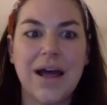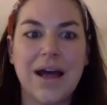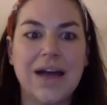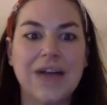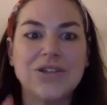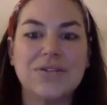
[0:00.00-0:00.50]

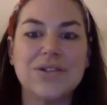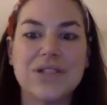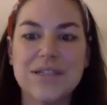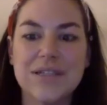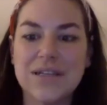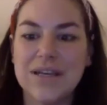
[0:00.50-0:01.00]
Actually, I was just
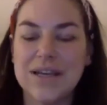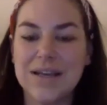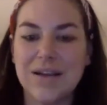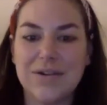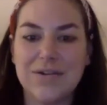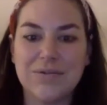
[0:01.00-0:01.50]
gonna,
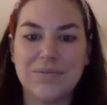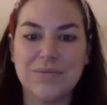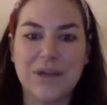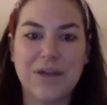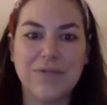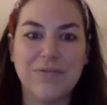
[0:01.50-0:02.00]

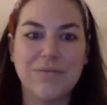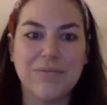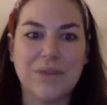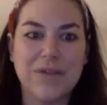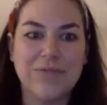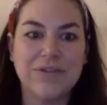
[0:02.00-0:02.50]

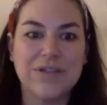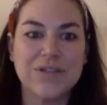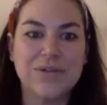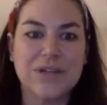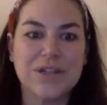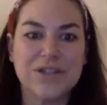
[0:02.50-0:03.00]
my first
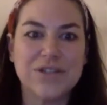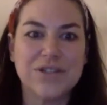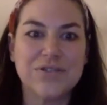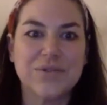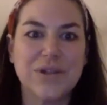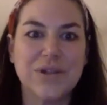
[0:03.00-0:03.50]
question
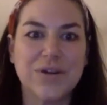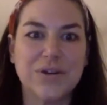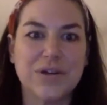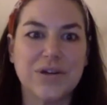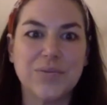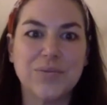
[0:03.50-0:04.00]
just for the
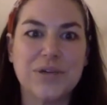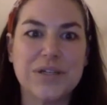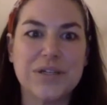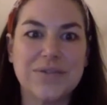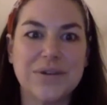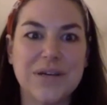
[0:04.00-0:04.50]
group
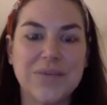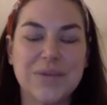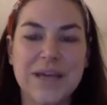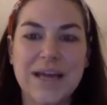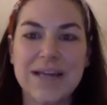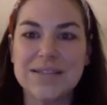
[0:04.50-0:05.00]
was going to be,
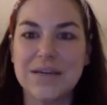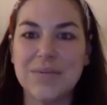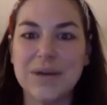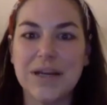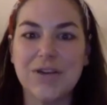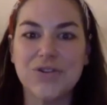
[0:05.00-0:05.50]
has
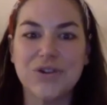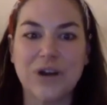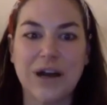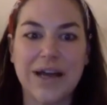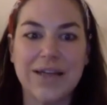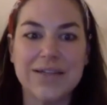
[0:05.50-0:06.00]
anybody
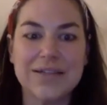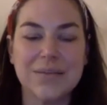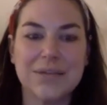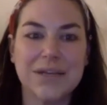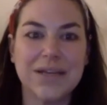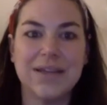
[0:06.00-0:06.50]
tried
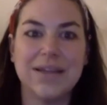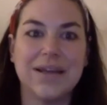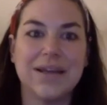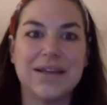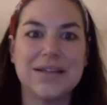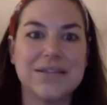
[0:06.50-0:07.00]
something that